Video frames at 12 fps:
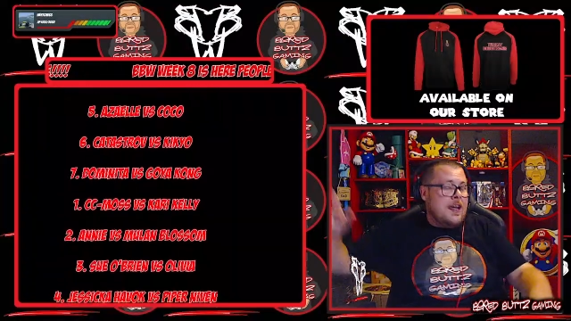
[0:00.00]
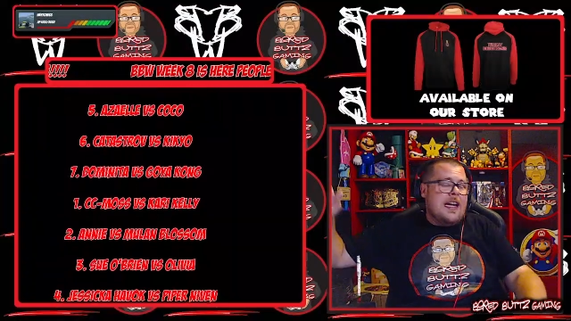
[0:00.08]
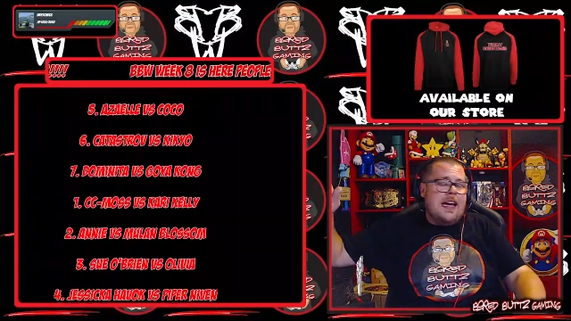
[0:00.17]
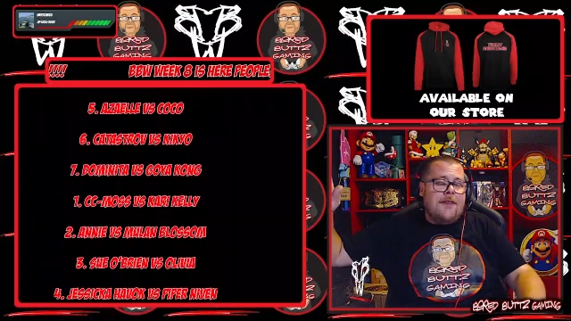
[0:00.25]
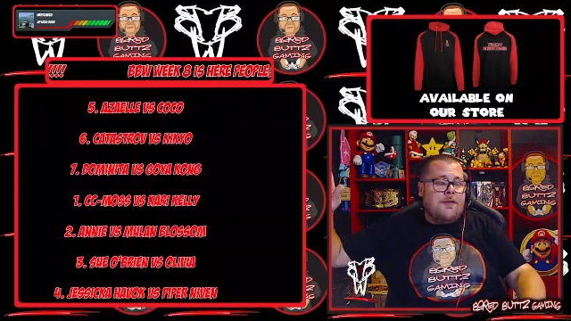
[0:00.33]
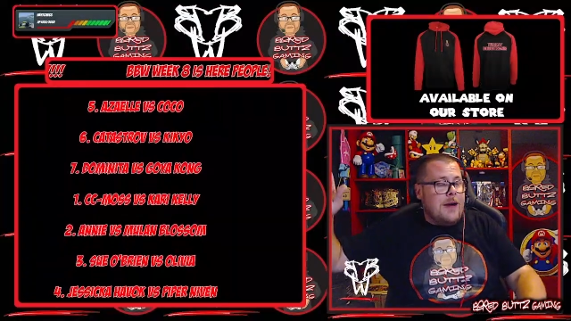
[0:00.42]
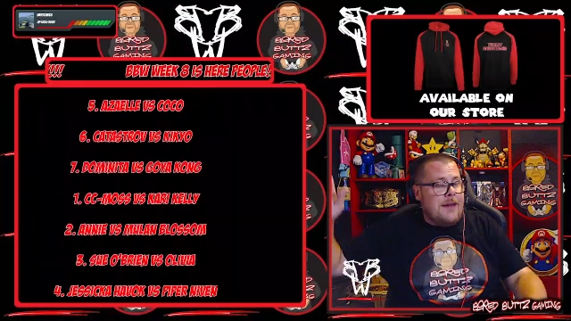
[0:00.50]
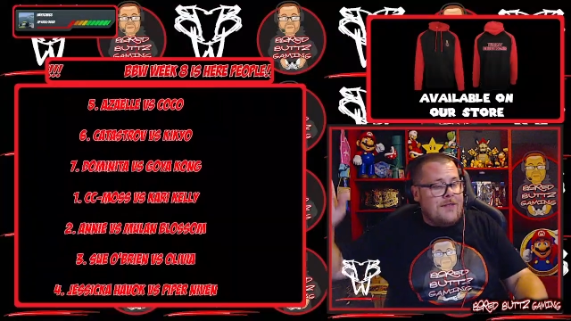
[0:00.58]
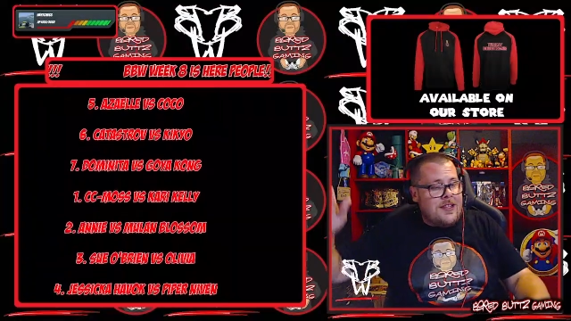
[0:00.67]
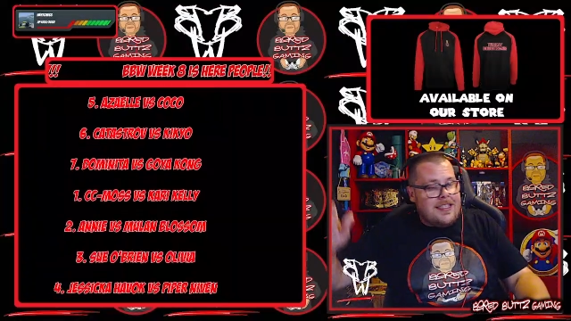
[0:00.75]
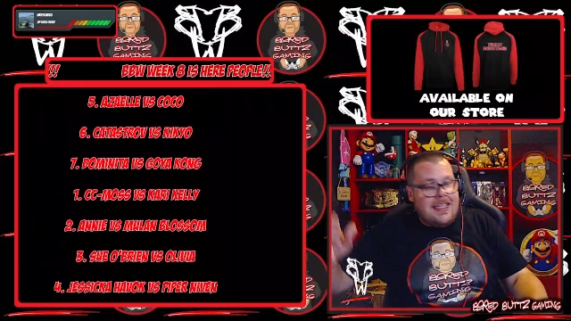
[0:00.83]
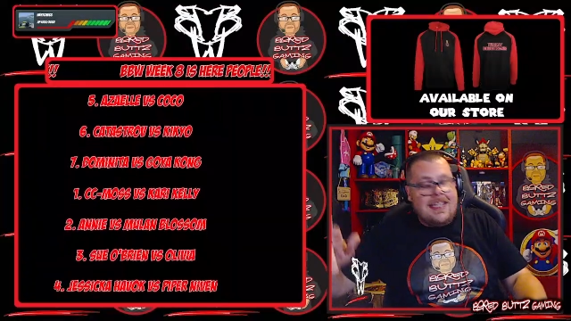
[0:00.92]
If you haven't
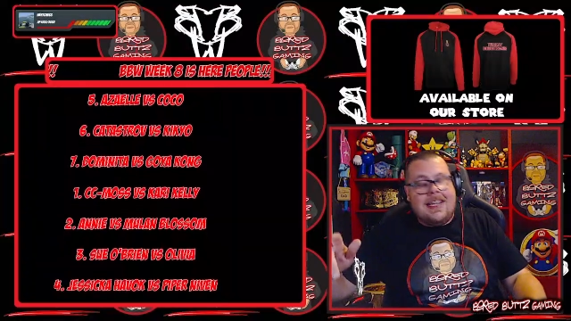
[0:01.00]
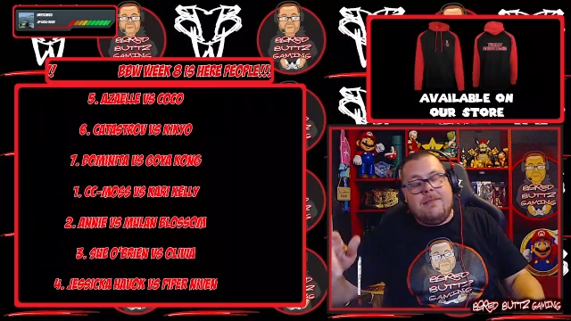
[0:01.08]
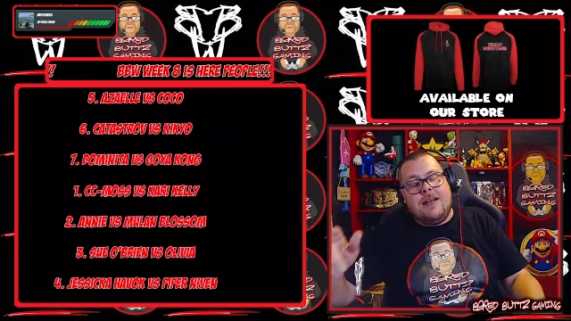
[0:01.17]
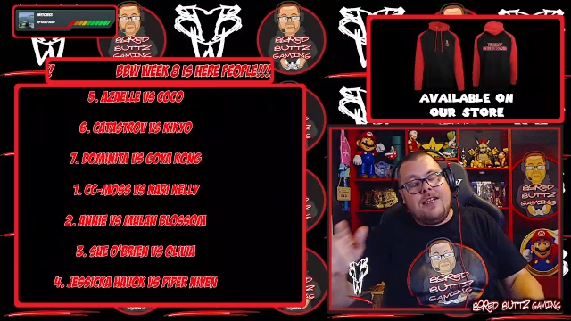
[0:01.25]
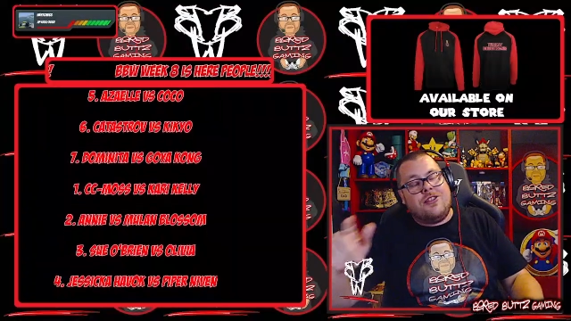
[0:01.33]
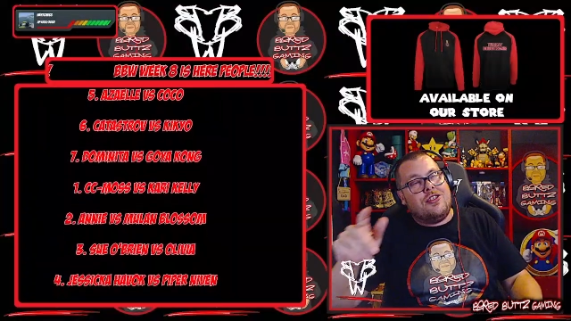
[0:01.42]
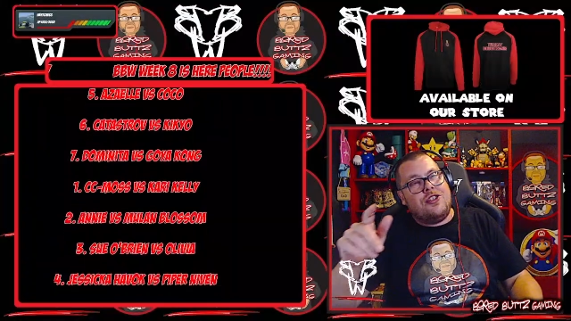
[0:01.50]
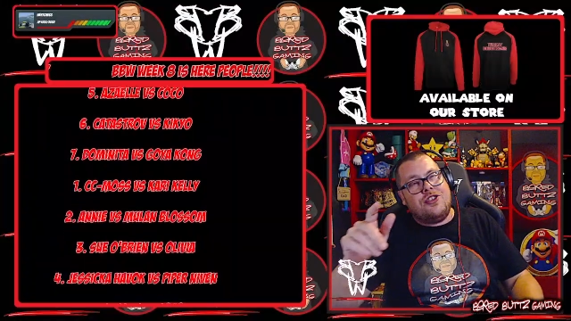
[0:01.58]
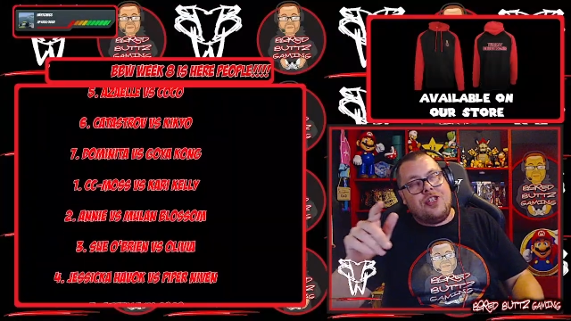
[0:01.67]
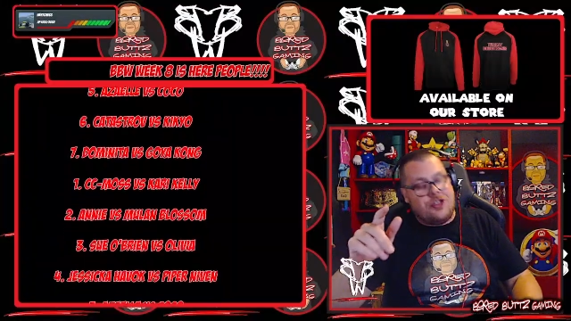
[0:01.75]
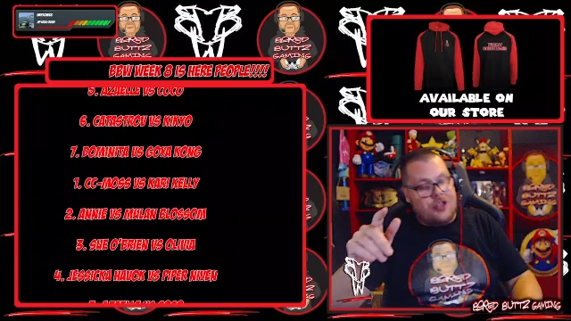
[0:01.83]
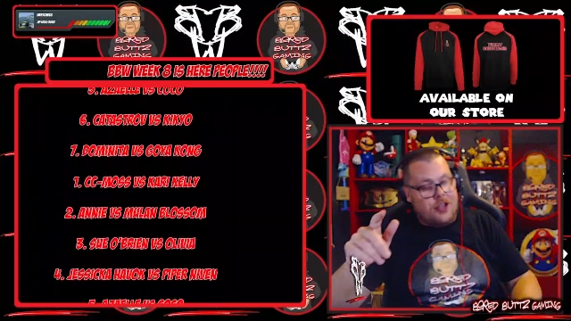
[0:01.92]
seen that match, I
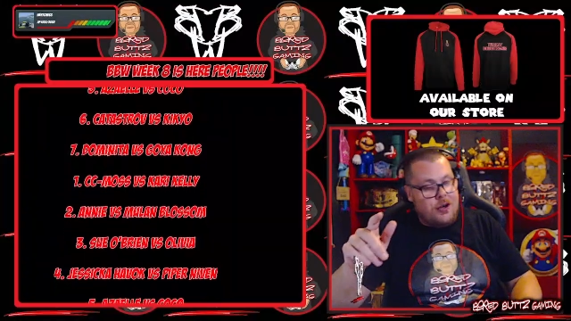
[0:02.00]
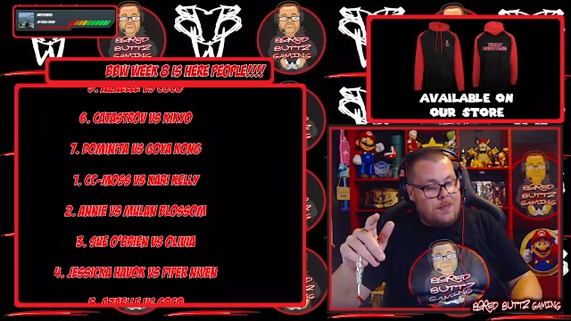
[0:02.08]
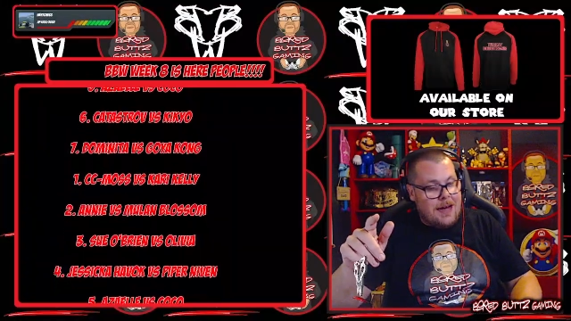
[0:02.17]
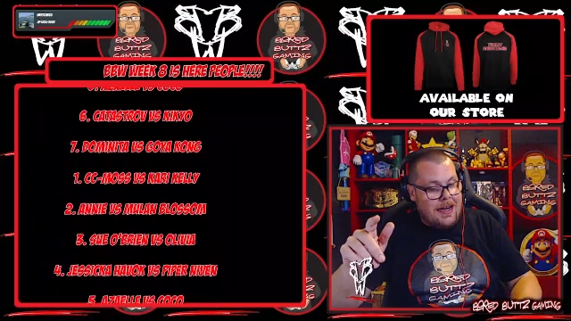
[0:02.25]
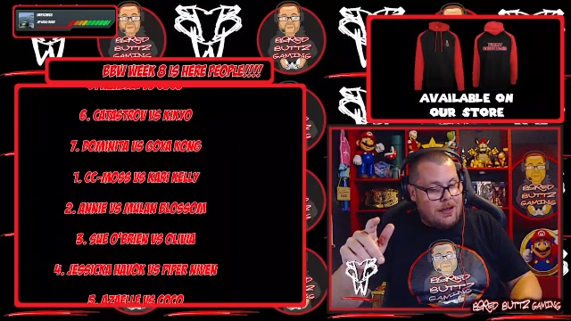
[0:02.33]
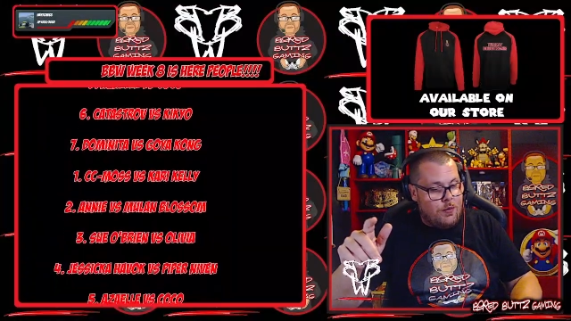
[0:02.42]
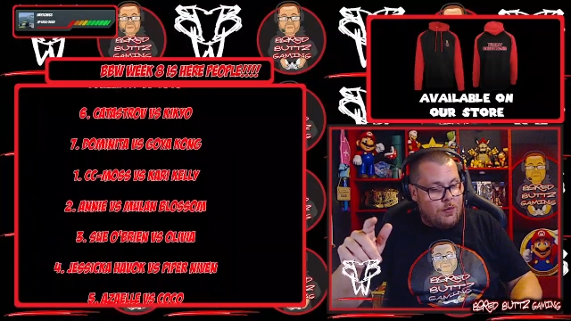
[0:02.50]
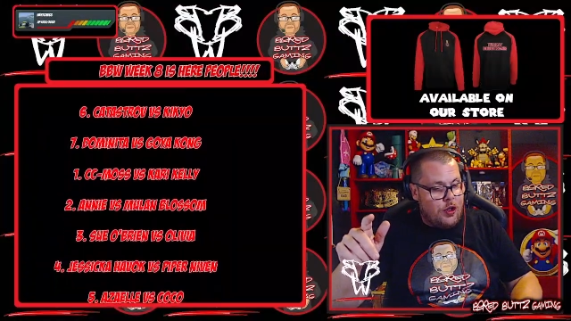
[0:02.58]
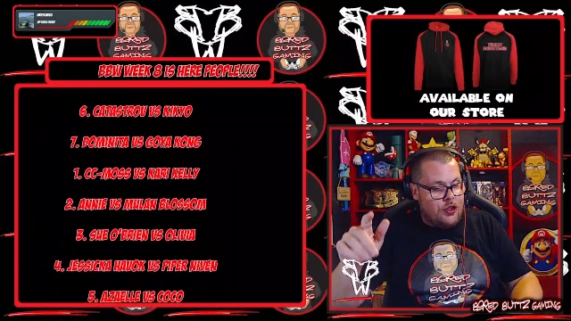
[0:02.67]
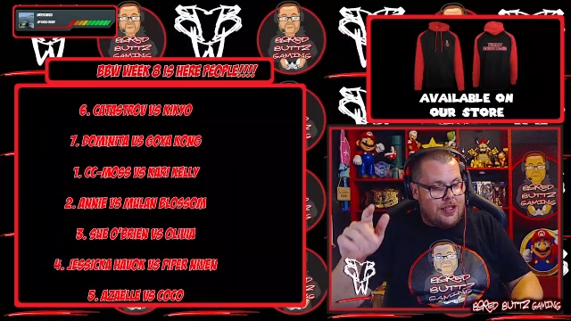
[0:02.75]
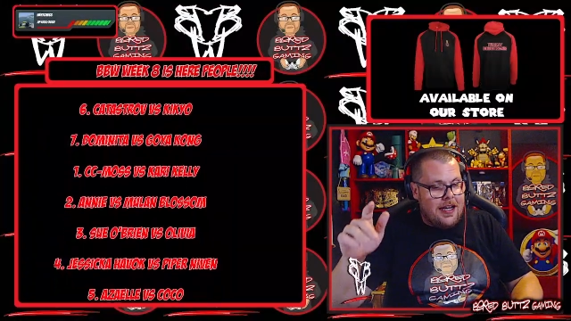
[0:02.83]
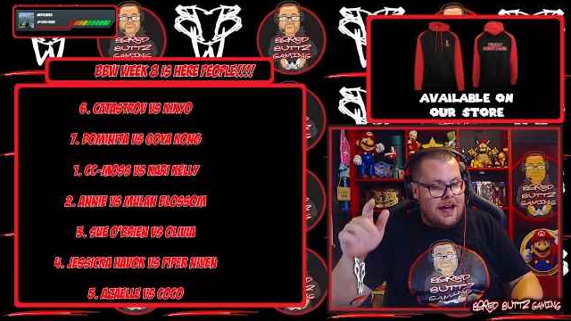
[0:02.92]
suggest you go back and watch
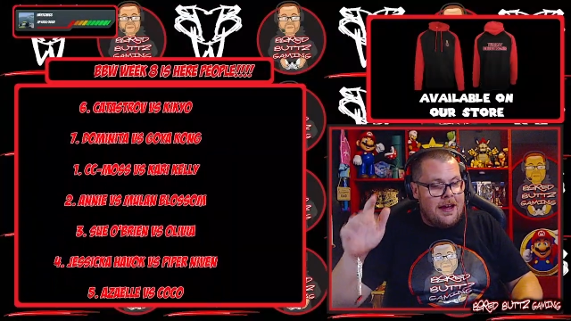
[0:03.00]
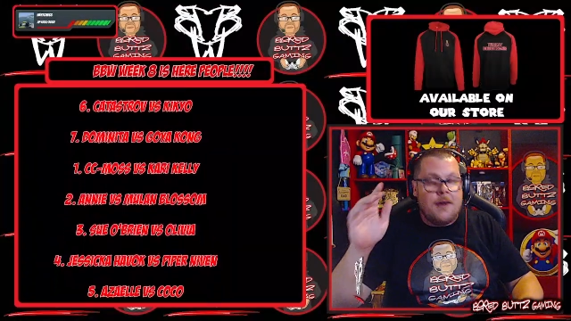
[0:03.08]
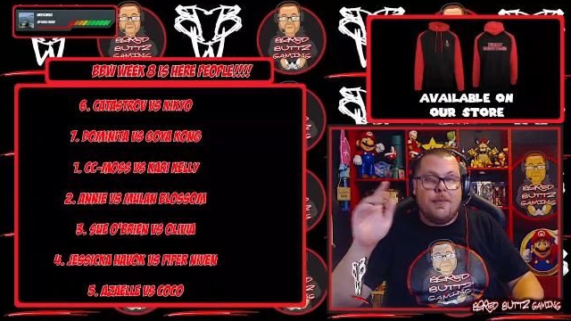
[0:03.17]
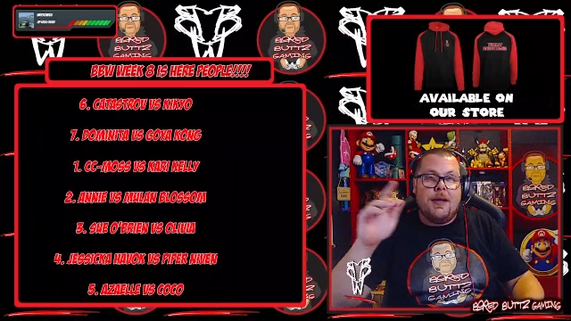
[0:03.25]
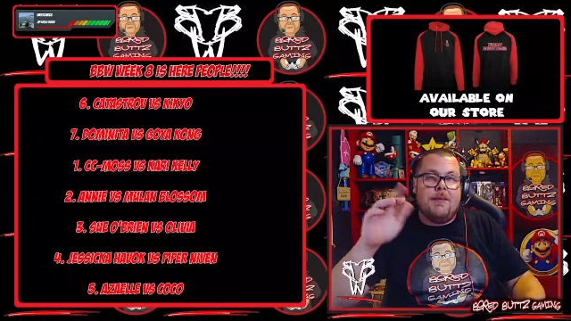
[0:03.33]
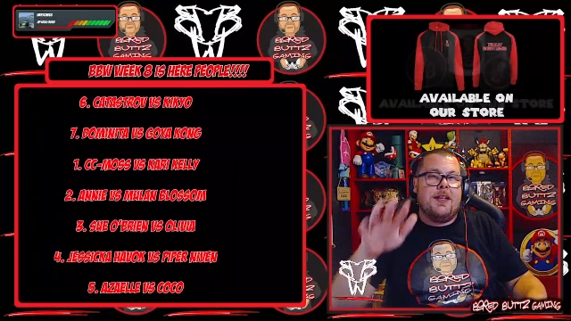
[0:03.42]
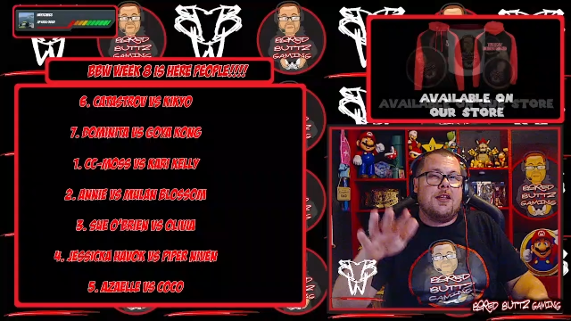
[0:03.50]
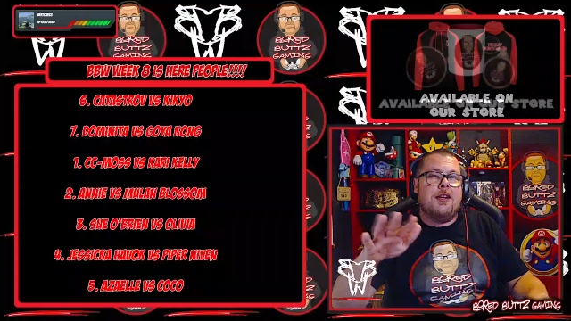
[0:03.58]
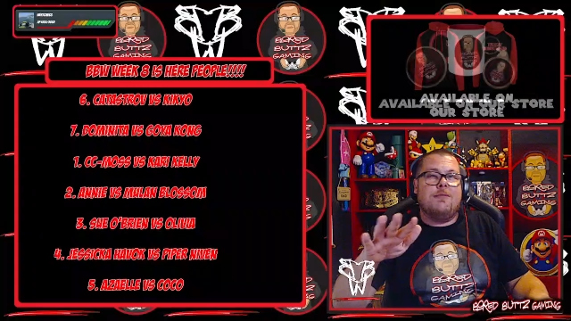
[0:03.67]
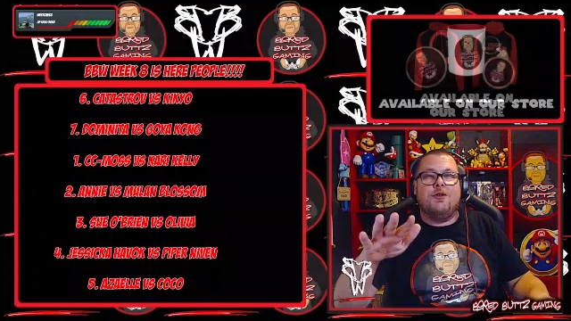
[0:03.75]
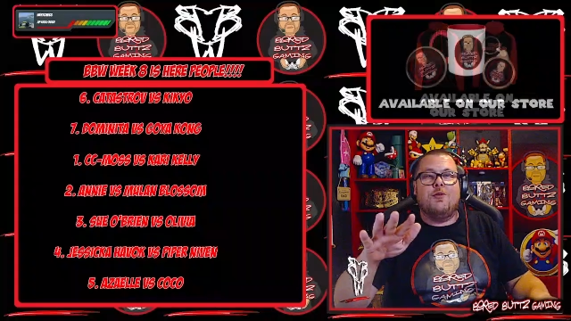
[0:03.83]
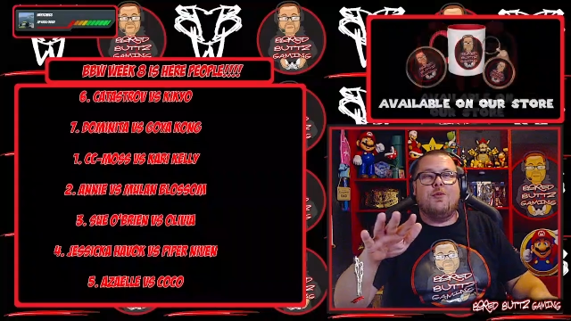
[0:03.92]
that B B
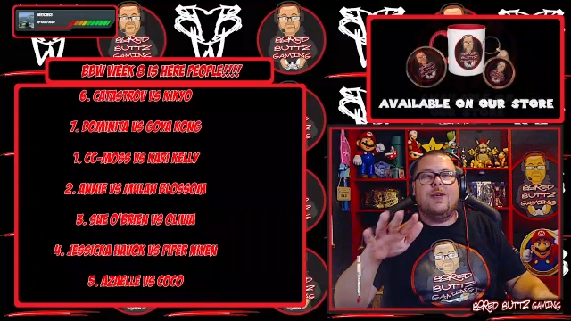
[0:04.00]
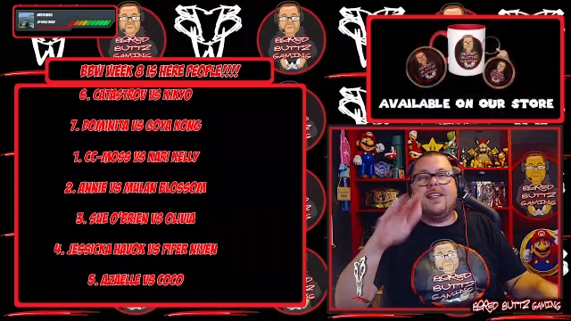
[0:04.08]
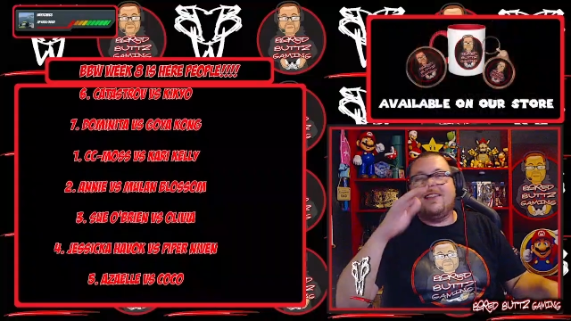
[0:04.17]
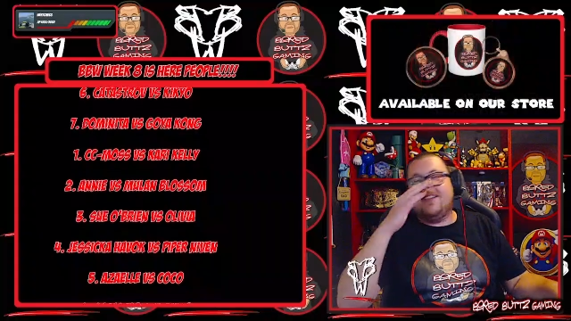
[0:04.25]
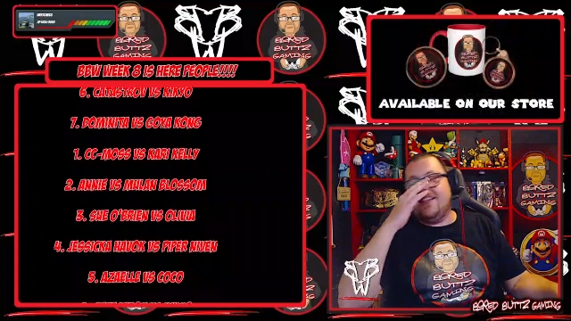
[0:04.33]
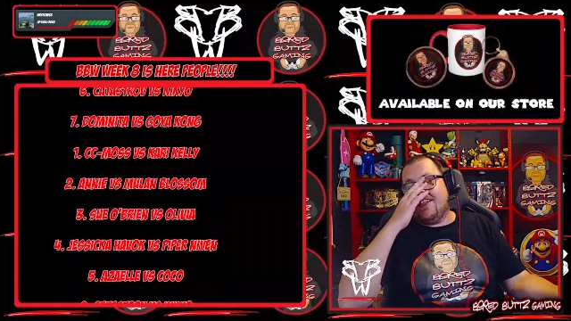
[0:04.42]
W week six.